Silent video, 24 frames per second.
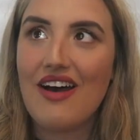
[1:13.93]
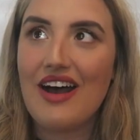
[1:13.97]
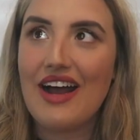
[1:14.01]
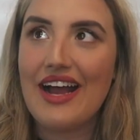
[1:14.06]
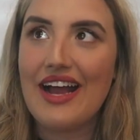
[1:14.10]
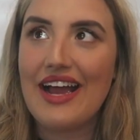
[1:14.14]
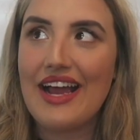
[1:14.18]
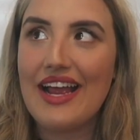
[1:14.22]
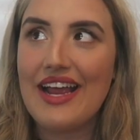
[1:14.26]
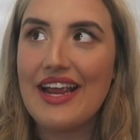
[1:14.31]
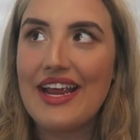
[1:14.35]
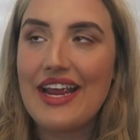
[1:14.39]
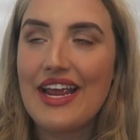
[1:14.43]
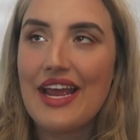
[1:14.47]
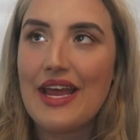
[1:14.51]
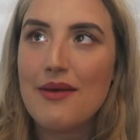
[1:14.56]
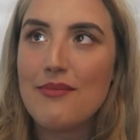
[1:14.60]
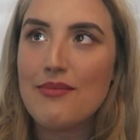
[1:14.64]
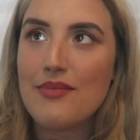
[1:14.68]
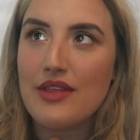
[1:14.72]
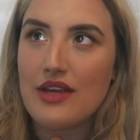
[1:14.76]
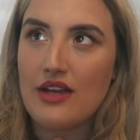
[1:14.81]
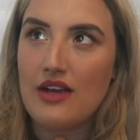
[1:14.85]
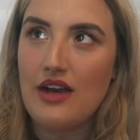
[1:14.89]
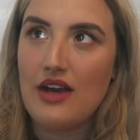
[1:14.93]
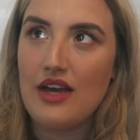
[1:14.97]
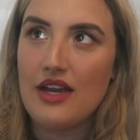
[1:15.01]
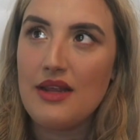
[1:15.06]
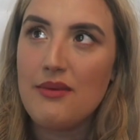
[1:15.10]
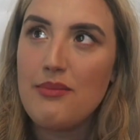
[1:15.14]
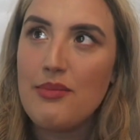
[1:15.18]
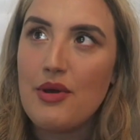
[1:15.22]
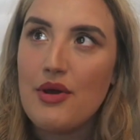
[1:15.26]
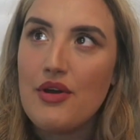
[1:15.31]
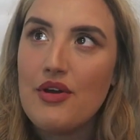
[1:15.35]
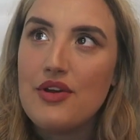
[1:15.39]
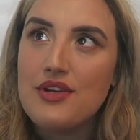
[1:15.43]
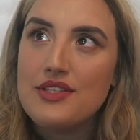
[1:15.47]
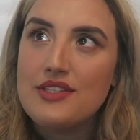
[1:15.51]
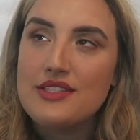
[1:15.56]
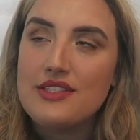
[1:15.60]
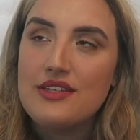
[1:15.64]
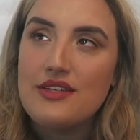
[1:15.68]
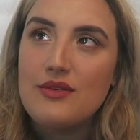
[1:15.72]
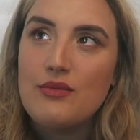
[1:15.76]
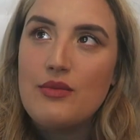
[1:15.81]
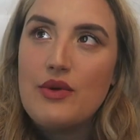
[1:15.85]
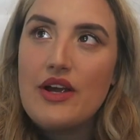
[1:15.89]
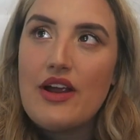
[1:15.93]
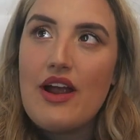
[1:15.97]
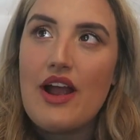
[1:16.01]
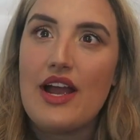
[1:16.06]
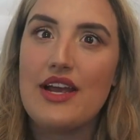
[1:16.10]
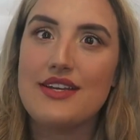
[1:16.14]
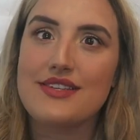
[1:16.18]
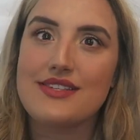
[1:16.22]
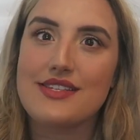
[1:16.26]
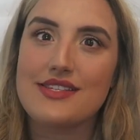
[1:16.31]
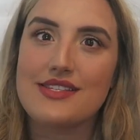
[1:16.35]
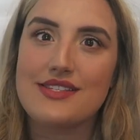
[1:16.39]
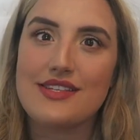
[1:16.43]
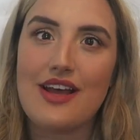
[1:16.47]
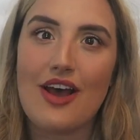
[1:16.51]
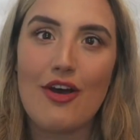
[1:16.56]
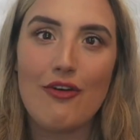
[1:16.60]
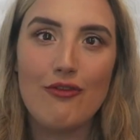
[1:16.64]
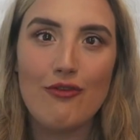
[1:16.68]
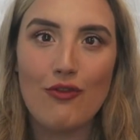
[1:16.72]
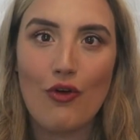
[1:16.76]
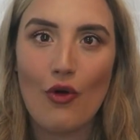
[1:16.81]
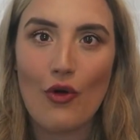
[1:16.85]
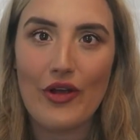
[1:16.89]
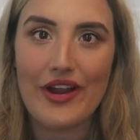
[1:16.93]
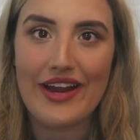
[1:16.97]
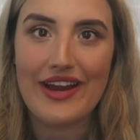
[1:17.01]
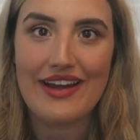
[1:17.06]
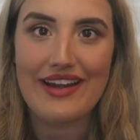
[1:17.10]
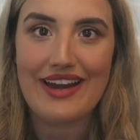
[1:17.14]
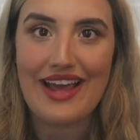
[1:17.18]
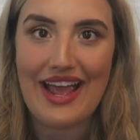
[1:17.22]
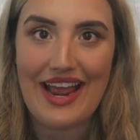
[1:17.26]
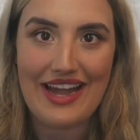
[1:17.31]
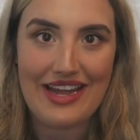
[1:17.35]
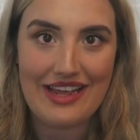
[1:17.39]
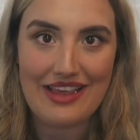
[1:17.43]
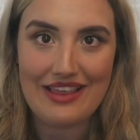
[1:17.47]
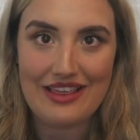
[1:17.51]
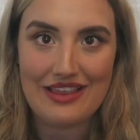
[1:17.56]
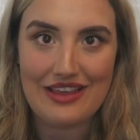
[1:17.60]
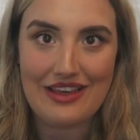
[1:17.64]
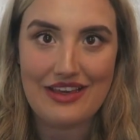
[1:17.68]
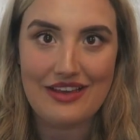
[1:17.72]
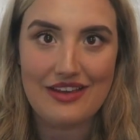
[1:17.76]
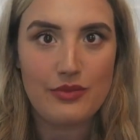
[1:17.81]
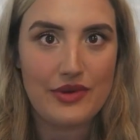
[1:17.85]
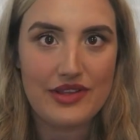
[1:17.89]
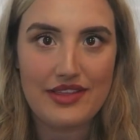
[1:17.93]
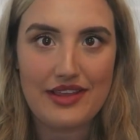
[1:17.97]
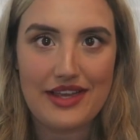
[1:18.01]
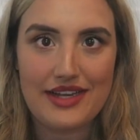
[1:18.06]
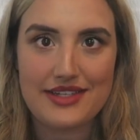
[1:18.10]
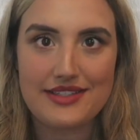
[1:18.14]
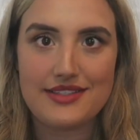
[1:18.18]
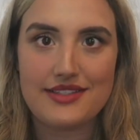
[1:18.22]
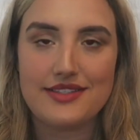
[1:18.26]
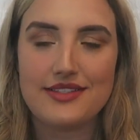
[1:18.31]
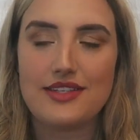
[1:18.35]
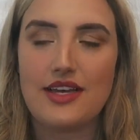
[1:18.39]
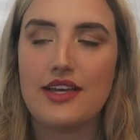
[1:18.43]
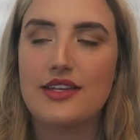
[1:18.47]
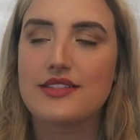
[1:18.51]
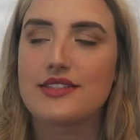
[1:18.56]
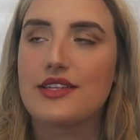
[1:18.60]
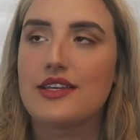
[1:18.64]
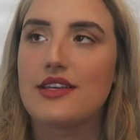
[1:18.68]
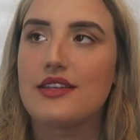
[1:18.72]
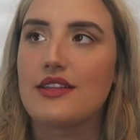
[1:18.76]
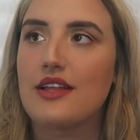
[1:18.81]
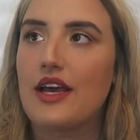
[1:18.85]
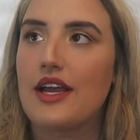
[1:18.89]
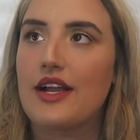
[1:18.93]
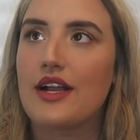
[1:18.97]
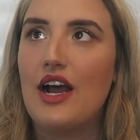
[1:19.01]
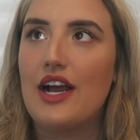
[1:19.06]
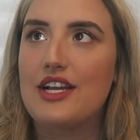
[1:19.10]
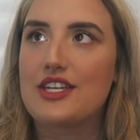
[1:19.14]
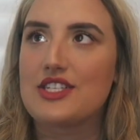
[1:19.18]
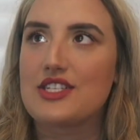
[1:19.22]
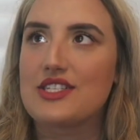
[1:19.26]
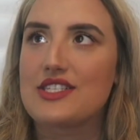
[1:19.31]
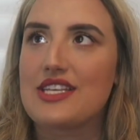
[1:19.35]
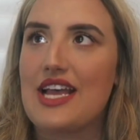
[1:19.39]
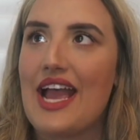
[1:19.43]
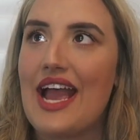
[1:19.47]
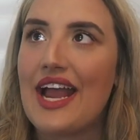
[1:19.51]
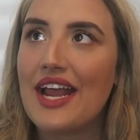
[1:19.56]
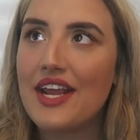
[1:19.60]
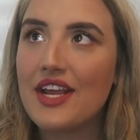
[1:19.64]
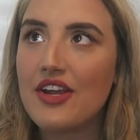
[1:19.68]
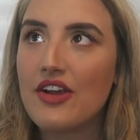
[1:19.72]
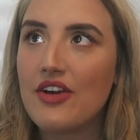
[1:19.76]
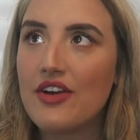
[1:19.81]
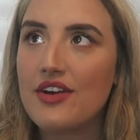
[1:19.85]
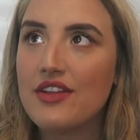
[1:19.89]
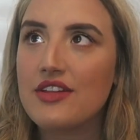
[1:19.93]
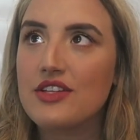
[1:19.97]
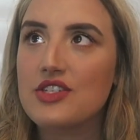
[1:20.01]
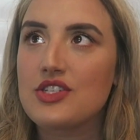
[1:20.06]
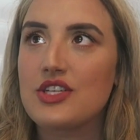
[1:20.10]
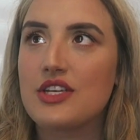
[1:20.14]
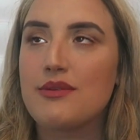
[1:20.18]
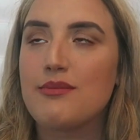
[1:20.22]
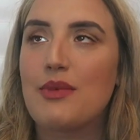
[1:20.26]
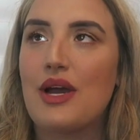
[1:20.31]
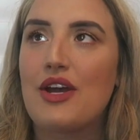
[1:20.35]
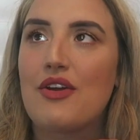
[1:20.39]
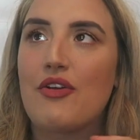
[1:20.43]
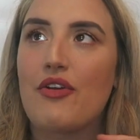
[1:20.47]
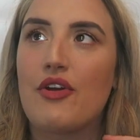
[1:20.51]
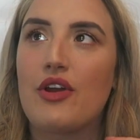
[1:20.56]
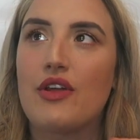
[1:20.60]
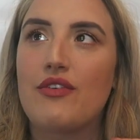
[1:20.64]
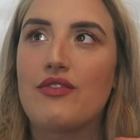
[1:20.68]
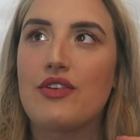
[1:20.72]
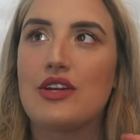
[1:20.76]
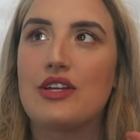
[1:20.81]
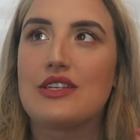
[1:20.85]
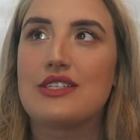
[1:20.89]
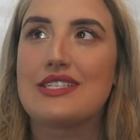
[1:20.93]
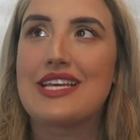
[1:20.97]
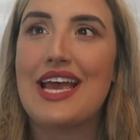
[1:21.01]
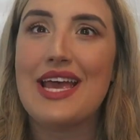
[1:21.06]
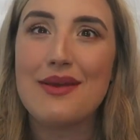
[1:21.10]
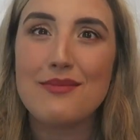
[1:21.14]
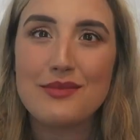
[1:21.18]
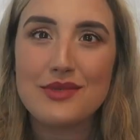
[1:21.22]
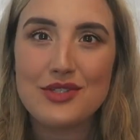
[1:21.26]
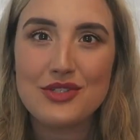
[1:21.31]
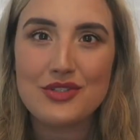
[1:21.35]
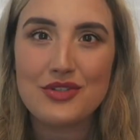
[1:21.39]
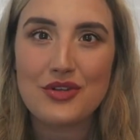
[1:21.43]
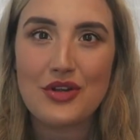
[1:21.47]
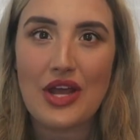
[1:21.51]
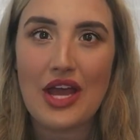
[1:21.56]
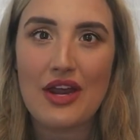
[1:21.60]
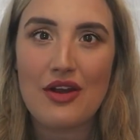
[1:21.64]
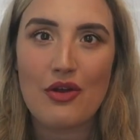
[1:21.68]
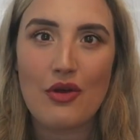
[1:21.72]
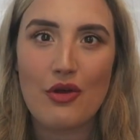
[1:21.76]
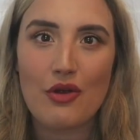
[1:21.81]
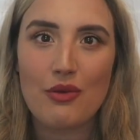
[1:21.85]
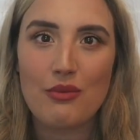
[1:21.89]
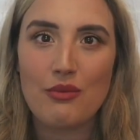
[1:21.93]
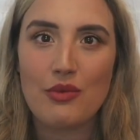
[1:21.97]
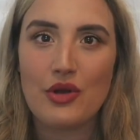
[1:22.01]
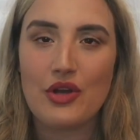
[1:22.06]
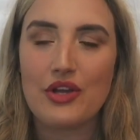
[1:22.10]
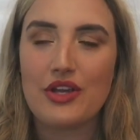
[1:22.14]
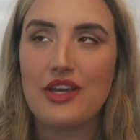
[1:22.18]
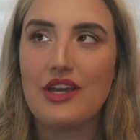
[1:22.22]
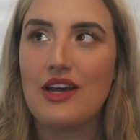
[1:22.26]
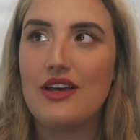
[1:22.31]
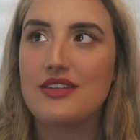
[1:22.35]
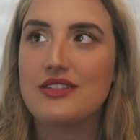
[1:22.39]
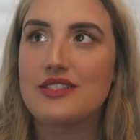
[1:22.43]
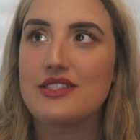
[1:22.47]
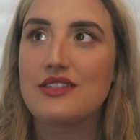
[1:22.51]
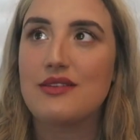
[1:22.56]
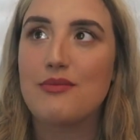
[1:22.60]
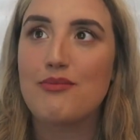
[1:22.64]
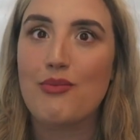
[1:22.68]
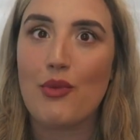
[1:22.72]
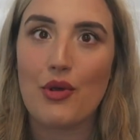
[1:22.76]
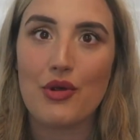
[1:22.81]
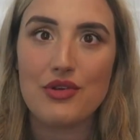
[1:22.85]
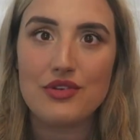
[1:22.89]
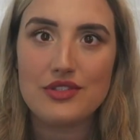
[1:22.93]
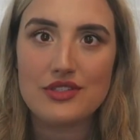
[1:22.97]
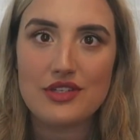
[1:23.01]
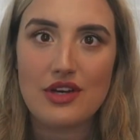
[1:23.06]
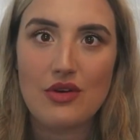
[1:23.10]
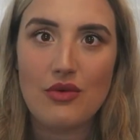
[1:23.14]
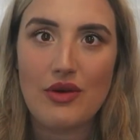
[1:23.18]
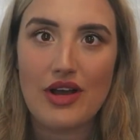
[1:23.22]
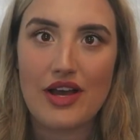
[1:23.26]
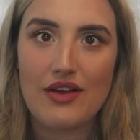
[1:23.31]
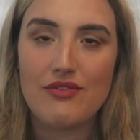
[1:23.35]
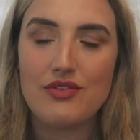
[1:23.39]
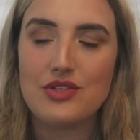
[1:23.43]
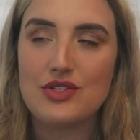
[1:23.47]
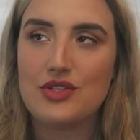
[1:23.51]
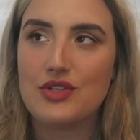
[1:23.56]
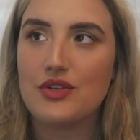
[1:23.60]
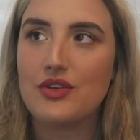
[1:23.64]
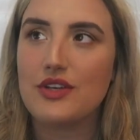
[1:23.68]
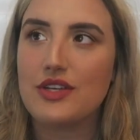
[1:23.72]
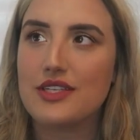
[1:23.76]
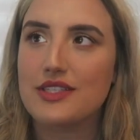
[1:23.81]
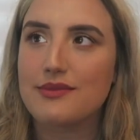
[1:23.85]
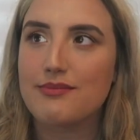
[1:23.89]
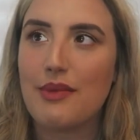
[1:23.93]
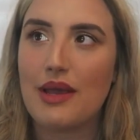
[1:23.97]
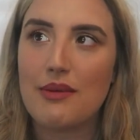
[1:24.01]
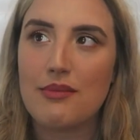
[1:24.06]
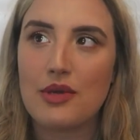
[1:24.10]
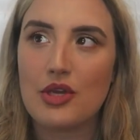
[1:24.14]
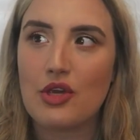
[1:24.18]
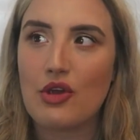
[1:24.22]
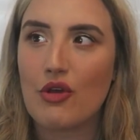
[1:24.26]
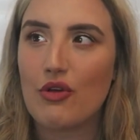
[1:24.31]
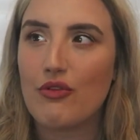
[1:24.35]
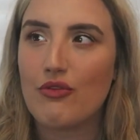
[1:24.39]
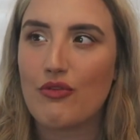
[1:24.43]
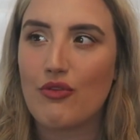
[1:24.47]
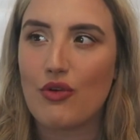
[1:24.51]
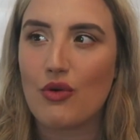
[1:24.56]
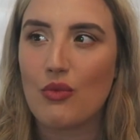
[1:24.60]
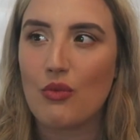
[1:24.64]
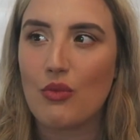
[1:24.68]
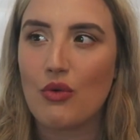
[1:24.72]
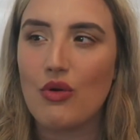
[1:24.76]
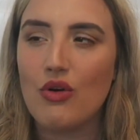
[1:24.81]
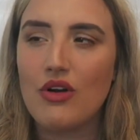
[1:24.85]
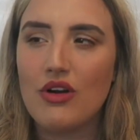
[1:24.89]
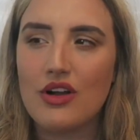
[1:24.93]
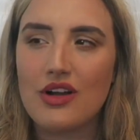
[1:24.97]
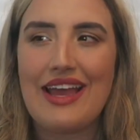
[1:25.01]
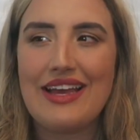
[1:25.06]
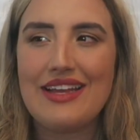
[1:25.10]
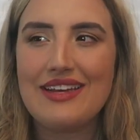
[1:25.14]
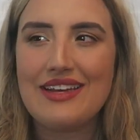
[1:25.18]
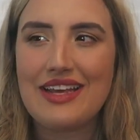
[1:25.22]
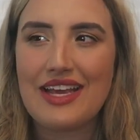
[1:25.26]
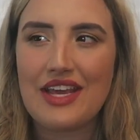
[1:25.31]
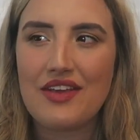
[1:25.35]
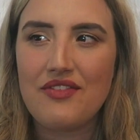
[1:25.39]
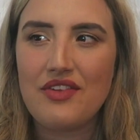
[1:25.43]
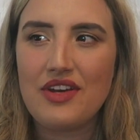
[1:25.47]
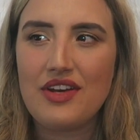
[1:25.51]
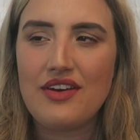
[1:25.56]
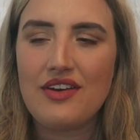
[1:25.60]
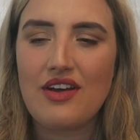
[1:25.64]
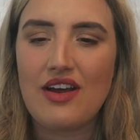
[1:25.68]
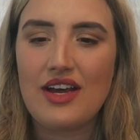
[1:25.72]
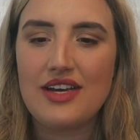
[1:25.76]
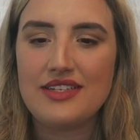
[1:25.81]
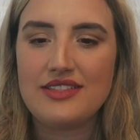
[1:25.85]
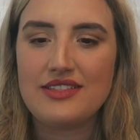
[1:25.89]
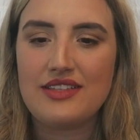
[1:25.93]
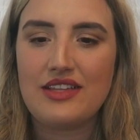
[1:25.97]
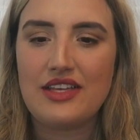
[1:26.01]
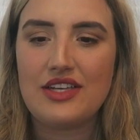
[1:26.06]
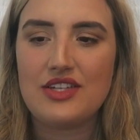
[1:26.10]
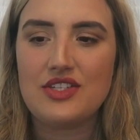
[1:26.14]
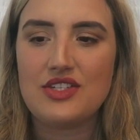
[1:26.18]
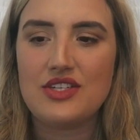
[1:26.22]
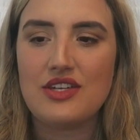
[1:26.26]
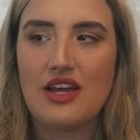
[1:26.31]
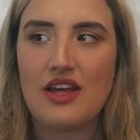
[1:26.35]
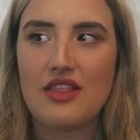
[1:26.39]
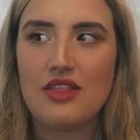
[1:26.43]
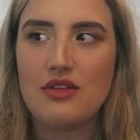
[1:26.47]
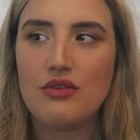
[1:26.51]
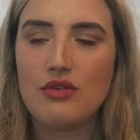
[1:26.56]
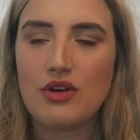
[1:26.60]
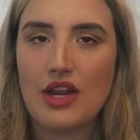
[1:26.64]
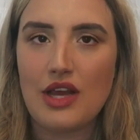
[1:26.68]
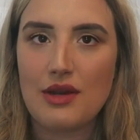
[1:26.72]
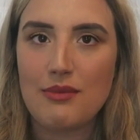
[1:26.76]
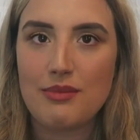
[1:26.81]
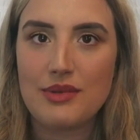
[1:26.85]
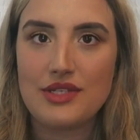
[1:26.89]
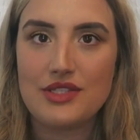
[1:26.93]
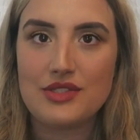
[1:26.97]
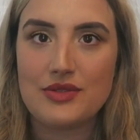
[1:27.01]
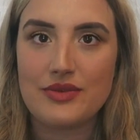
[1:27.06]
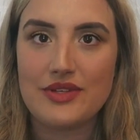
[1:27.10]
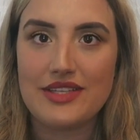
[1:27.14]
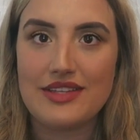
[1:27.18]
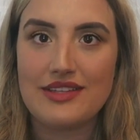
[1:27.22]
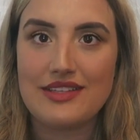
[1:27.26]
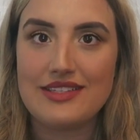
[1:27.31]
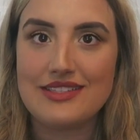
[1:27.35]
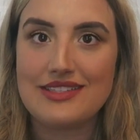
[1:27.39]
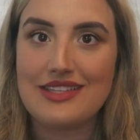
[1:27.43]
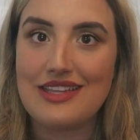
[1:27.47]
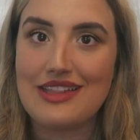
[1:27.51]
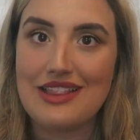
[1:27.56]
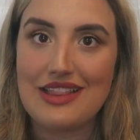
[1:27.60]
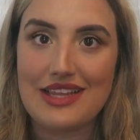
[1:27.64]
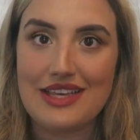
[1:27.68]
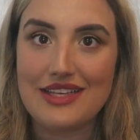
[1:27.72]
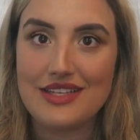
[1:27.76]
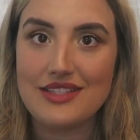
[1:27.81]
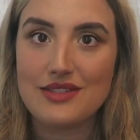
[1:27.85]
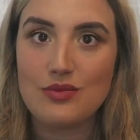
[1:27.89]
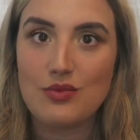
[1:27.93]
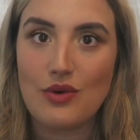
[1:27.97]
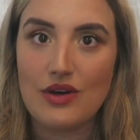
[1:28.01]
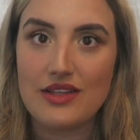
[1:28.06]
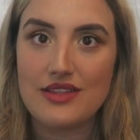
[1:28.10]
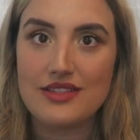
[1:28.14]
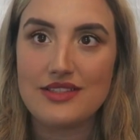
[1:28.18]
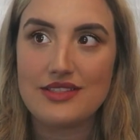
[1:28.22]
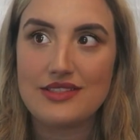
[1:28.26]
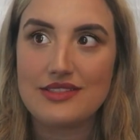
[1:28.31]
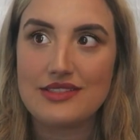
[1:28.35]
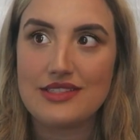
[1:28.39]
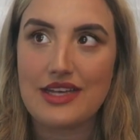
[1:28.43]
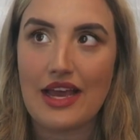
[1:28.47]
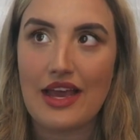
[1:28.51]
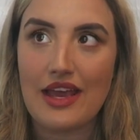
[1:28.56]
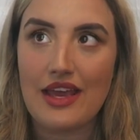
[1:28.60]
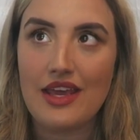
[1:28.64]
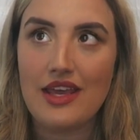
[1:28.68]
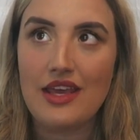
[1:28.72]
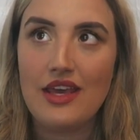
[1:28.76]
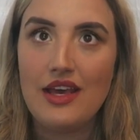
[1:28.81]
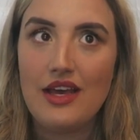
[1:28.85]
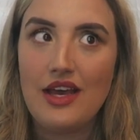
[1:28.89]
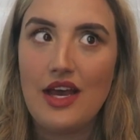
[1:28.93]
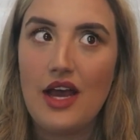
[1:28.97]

I I am the kind of person where I just avoid anything with exercising. Like I just hate going to the gym. I don't even attempt to do at home workouts. The most I'll ever do is maybe go for a walk. And even in isolation, I thought I'd be doing this at least once a day,